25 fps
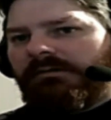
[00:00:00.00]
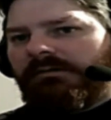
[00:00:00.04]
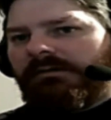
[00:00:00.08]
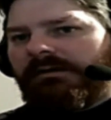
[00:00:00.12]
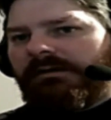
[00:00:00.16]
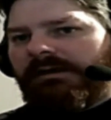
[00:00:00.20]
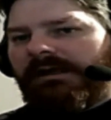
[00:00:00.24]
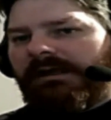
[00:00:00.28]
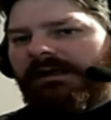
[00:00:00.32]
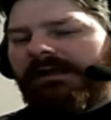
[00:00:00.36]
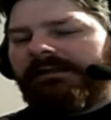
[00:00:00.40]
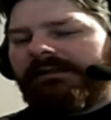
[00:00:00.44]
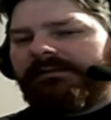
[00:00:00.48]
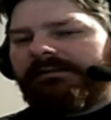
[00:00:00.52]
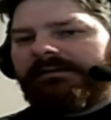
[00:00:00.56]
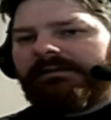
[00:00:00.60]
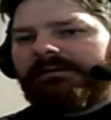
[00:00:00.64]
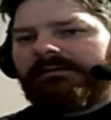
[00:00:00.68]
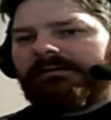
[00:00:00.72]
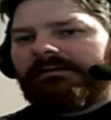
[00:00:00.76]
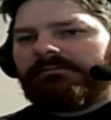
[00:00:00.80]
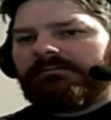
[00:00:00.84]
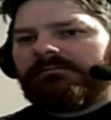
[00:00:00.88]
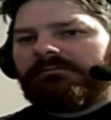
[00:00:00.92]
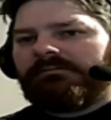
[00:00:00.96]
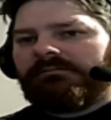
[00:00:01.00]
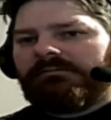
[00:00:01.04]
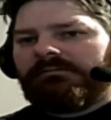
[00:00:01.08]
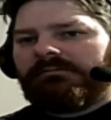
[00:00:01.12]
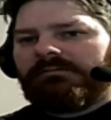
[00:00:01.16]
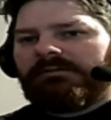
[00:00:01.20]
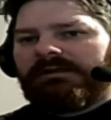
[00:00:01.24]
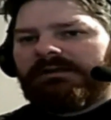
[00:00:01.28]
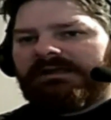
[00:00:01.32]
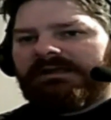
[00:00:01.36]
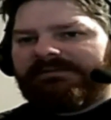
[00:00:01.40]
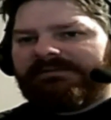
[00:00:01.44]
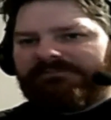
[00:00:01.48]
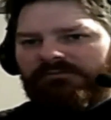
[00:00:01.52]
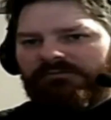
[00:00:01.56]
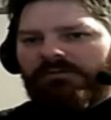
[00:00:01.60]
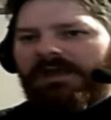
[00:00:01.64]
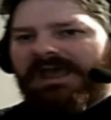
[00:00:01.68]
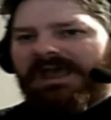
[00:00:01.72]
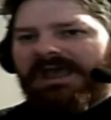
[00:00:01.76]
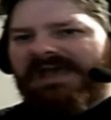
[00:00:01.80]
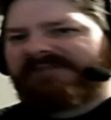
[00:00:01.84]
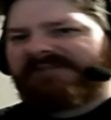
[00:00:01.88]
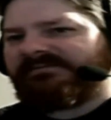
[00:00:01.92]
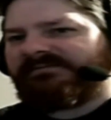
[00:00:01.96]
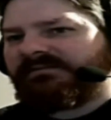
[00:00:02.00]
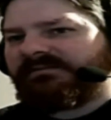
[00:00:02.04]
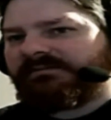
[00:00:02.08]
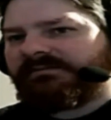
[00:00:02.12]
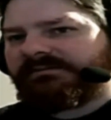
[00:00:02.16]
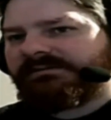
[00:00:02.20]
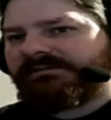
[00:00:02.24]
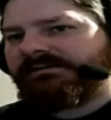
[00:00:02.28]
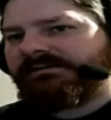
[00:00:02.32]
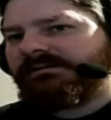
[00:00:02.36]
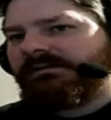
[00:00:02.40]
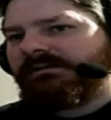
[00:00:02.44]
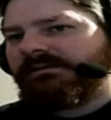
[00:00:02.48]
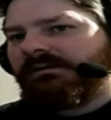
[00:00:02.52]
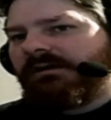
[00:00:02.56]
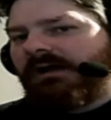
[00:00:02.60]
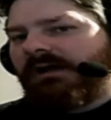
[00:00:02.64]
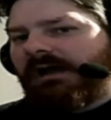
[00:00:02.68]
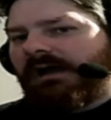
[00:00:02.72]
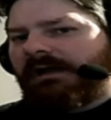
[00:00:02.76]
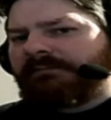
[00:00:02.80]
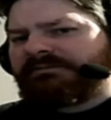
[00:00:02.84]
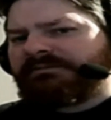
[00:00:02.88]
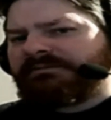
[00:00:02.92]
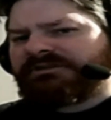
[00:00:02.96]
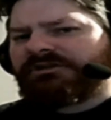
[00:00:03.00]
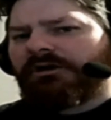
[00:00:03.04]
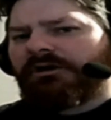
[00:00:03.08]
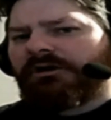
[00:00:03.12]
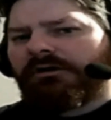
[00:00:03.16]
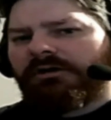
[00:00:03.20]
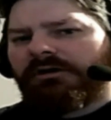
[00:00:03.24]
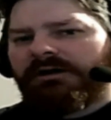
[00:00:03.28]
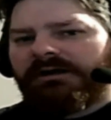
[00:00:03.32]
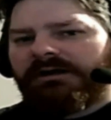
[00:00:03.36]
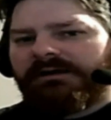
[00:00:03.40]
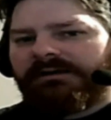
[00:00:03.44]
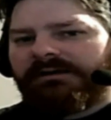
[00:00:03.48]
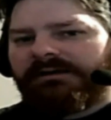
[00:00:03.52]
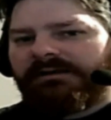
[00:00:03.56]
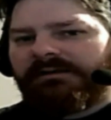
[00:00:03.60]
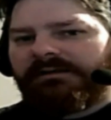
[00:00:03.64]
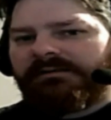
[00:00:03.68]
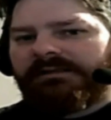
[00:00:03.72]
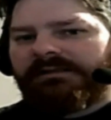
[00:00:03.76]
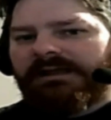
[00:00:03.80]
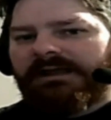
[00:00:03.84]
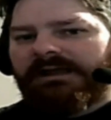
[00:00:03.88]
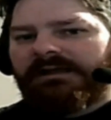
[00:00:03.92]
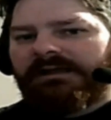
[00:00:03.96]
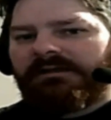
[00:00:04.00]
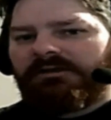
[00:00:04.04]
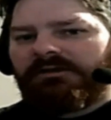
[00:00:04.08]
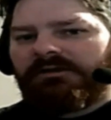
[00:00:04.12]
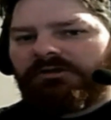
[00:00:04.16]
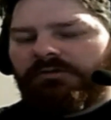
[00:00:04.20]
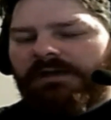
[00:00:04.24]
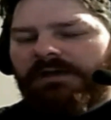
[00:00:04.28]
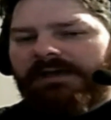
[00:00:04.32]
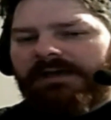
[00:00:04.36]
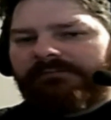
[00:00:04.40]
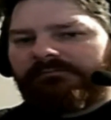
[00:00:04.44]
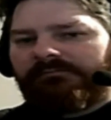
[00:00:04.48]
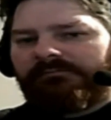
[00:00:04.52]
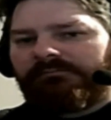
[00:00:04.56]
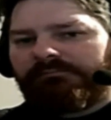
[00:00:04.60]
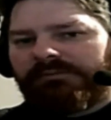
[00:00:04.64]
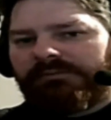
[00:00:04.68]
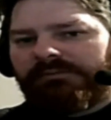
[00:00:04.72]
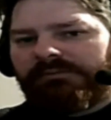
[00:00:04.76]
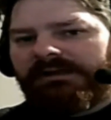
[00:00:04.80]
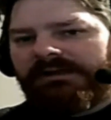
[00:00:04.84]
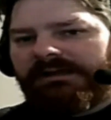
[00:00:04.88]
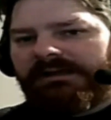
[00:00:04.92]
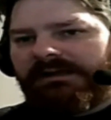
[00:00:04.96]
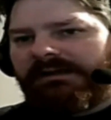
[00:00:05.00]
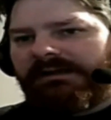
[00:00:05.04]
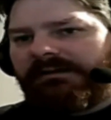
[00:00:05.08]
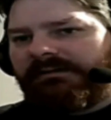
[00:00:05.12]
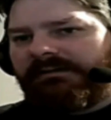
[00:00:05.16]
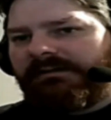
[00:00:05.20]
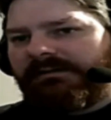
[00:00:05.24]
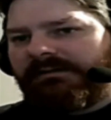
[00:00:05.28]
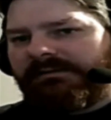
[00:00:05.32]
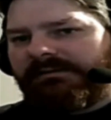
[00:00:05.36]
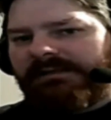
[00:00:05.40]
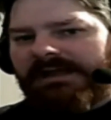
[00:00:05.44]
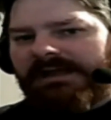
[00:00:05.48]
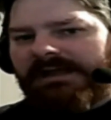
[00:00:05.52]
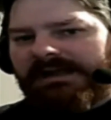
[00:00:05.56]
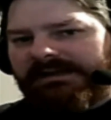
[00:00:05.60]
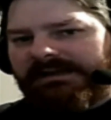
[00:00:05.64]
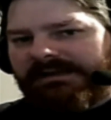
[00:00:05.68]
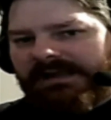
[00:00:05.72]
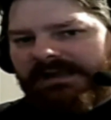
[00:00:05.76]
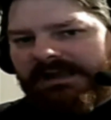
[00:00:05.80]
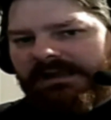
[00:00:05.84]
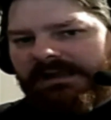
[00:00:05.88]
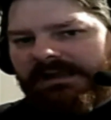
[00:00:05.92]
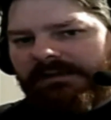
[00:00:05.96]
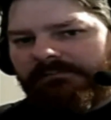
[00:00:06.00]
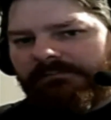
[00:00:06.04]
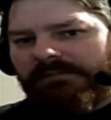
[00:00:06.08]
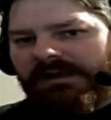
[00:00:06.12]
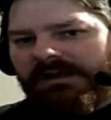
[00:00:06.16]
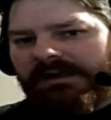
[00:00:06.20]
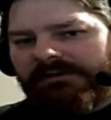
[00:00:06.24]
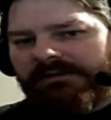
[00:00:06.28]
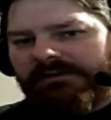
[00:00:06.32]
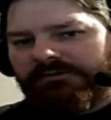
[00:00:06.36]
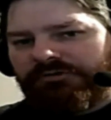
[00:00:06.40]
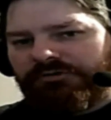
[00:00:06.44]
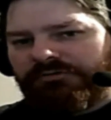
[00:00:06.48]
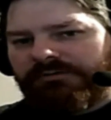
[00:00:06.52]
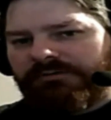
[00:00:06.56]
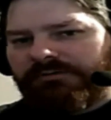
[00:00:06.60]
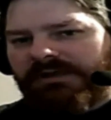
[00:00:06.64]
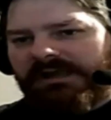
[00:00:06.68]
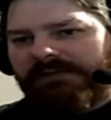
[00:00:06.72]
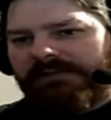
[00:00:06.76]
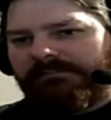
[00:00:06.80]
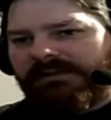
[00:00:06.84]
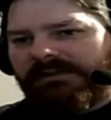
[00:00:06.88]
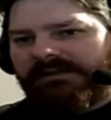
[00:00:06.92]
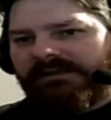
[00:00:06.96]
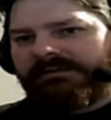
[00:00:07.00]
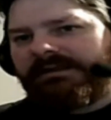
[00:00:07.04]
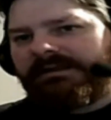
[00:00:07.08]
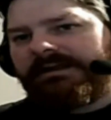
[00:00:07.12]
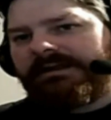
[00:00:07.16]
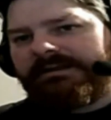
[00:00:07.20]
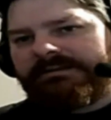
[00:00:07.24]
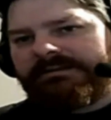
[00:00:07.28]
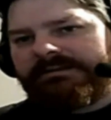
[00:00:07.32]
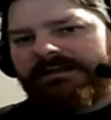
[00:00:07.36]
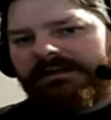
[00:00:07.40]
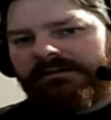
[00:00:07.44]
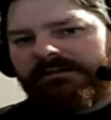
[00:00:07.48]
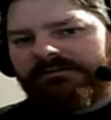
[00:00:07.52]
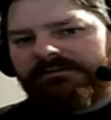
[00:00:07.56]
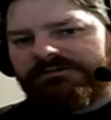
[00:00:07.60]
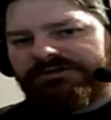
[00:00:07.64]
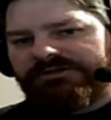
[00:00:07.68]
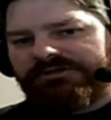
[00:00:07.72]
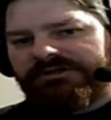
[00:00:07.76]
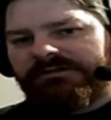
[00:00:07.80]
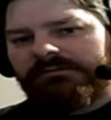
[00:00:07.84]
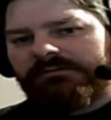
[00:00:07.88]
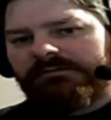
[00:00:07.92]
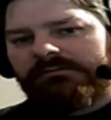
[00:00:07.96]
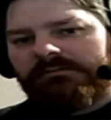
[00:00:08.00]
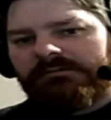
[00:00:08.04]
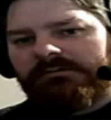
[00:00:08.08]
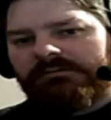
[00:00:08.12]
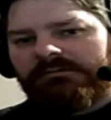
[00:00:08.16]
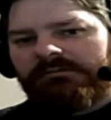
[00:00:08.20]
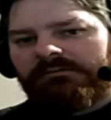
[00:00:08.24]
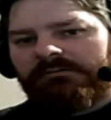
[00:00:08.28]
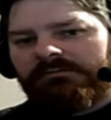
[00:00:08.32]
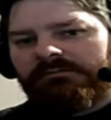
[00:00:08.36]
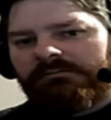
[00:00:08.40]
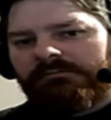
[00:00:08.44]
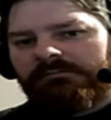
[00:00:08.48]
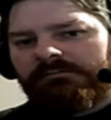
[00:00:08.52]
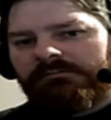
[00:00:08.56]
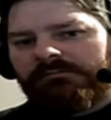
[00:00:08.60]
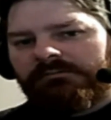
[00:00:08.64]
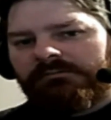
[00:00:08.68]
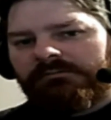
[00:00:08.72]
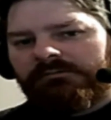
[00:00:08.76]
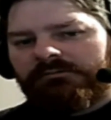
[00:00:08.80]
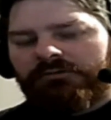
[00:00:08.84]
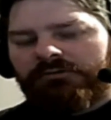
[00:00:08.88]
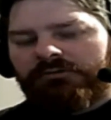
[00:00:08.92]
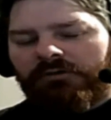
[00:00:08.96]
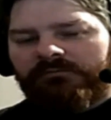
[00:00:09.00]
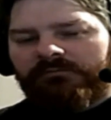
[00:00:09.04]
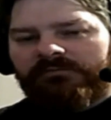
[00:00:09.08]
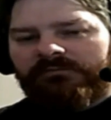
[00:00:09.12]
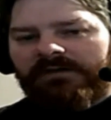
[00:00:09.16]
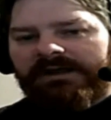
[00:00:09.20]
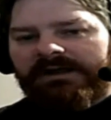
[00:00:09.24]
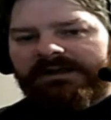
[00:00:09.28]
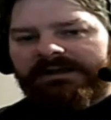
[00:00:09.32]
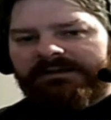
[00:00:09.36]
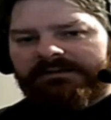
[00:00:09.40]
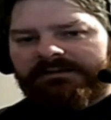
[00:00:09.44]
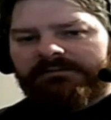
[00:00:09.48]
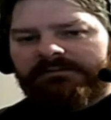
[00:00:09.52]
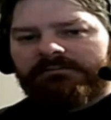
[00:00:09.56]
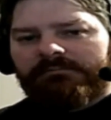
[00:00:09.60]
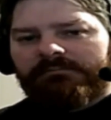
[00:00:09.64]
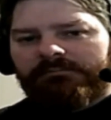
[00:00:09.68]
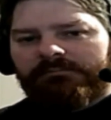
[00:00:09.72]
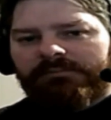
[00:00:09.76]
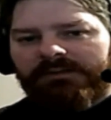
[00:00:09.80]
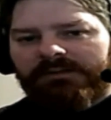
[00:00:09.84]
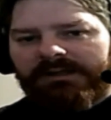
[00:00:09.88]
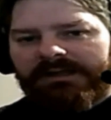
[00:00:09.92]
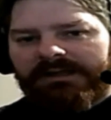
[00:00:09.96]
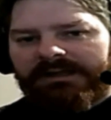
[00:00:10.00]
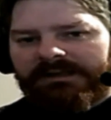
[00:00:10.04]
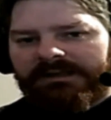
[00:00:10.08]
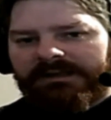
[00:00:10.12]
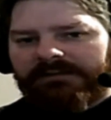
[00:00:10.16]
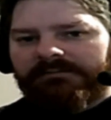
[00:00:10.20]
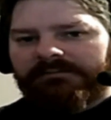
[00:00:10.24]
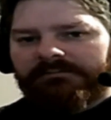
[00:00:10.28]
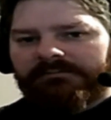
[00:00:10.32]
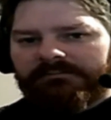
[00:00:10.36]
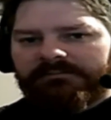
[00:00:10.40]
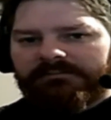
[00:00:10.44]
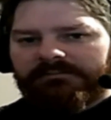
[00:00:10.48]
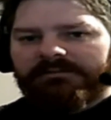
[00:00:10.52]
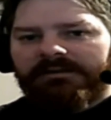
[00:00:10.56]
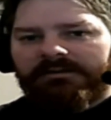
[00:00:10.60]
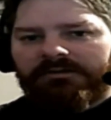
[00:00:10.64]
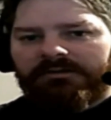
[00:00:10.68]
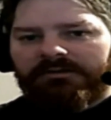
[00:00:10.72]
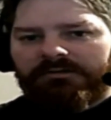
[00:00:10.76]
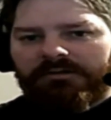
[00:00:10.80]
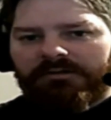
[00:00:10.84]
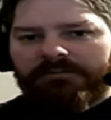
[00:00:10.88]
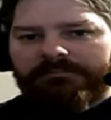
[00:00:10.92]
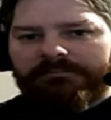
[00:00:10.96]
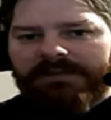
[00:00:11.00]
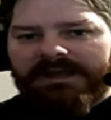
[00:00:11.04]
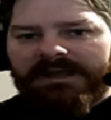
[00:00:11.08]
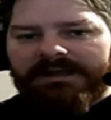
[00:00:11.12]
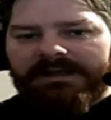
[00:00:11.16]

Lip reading: And then if you haven't, I'm sorry that you haven't played that game and you can't make that analogy. Go find it, play it, then you come back.